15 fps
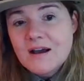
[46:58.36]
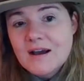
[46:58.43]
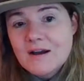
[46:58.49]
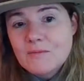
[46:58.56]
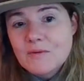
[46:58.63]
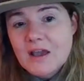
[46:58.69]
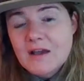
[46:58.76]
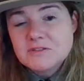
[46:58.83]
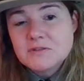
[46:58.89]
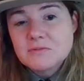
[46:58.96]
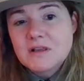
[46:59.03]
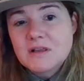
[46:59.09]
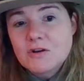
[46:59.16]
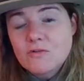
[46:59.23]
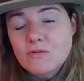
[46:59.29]
We have some
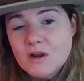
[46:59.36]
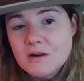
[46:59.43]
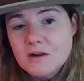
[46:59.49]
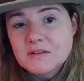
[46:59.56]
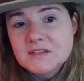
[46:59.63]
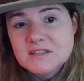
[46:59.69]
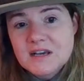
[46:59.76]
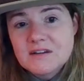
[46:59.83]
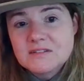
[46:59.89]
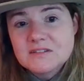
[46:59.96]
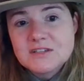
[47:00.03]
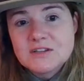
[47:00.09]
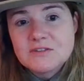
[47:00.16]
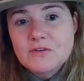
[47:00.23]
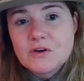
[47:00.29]
incredibly
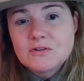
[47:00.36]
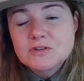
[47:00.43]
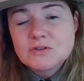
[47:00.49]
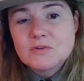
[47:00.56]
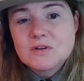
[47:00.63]
talented folks who are